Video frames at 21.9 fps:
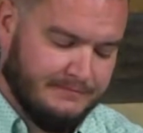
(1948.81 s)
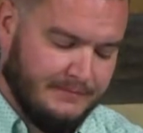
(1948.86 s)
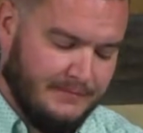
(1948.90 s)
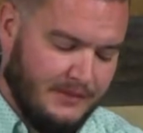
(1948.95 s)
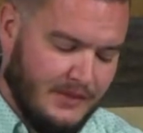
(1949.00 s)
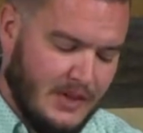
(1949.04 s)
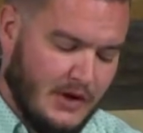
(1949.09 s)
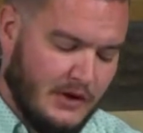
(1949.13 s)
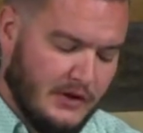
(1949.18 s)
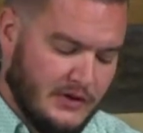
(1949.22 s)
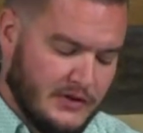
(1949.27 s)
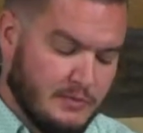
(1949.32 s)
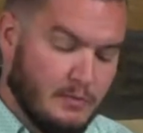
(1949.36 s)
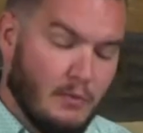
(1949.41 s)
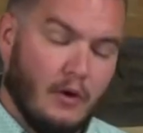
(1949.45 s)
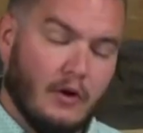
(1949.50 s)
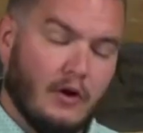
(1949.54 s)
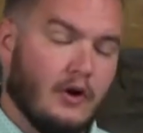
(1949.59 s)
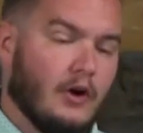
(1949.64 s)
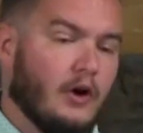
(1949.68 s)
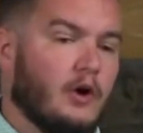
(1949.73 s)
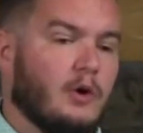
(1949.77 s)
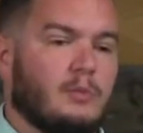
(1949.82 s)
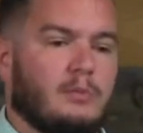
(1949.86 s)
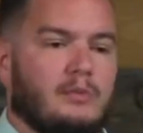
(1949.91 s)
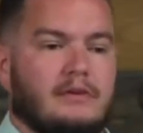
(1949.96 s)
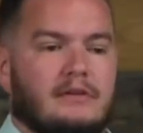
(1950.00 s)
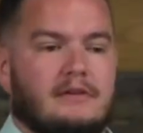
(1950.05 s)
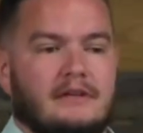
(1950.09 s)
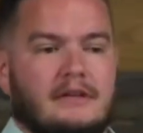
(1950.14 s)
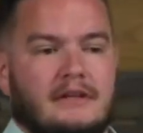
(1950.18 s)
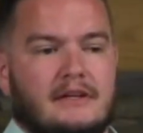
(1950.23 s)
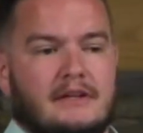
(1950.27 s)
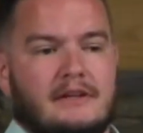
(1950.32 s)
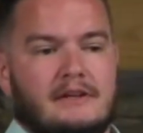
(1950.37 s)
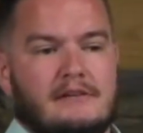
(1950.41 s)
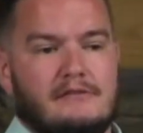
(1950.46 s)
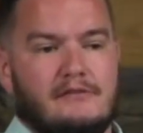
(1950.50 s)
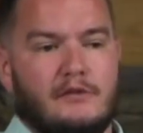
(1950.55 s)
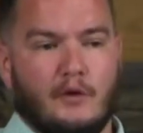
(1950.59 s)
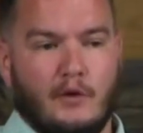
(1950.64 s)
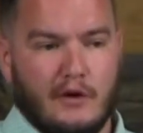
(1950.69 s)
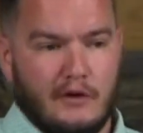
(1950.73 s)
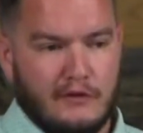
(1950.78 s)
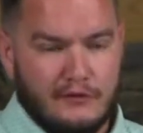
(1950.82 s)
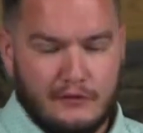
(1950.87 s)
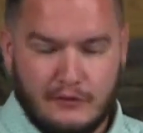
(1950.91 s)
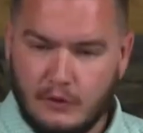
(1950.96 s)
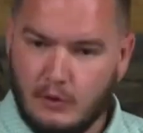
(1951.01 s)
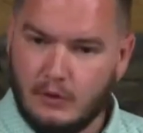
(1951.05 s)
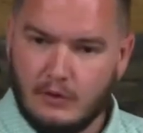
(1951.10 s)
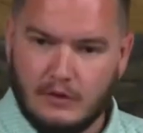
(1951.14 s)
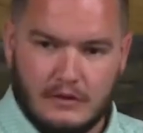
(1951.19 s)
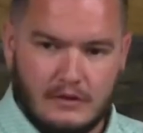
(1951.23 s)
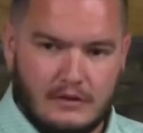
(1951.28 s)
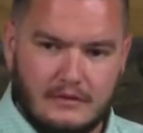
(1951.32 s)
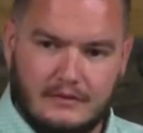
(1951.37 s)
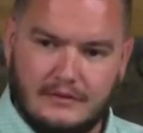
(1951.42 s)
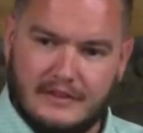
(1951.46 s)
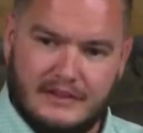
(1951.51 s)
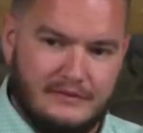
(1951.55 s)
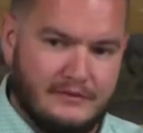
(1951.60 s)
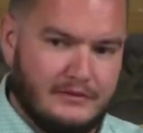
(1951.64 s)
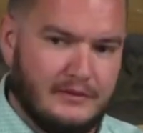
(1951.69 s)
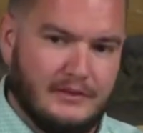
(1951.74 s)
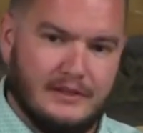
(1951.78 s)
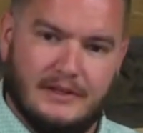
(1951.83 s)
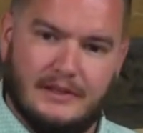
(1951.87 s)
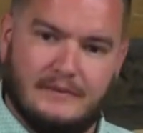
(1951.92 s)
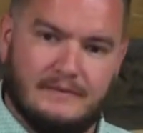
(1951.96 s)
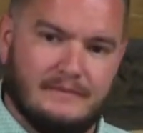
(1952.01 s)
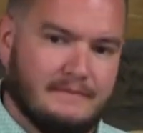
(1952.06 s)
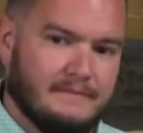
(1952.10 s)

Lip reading: There is more hope for a fool than for him.